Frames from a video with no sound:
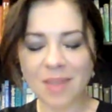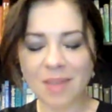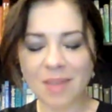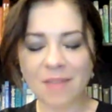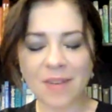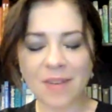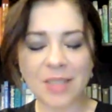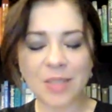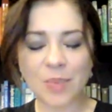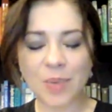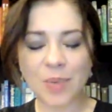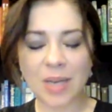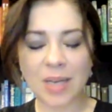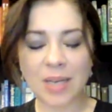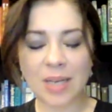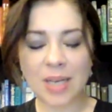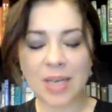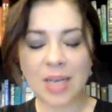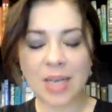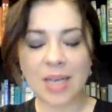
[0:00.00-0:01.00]
First
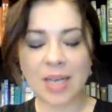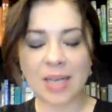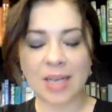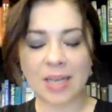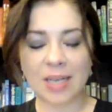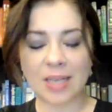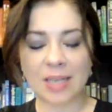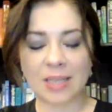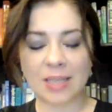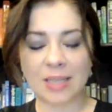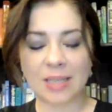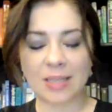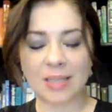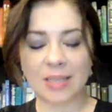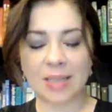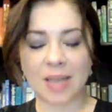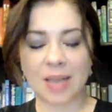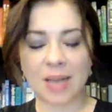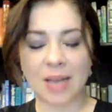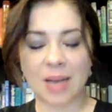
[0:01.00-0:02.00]
one is
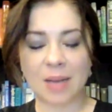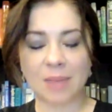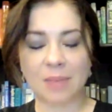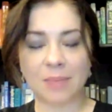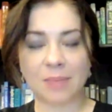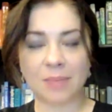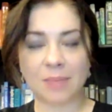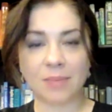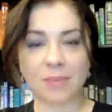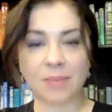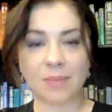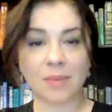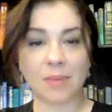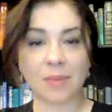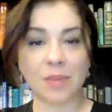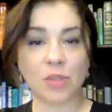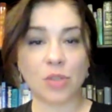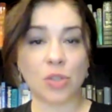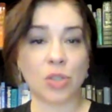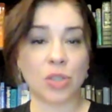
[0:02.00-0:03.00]

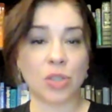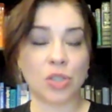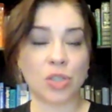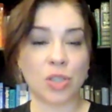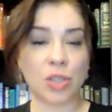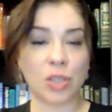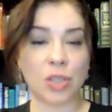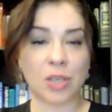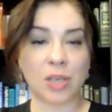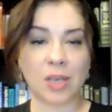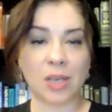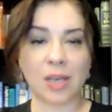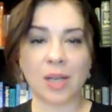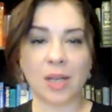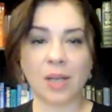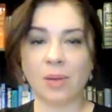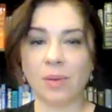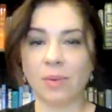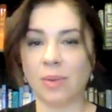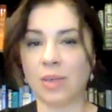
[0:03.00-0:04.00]

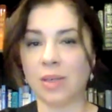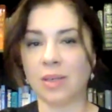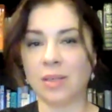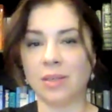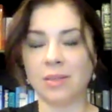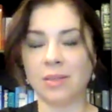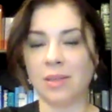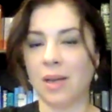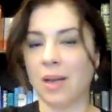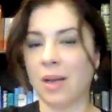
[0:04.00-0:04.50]
traditionally, well,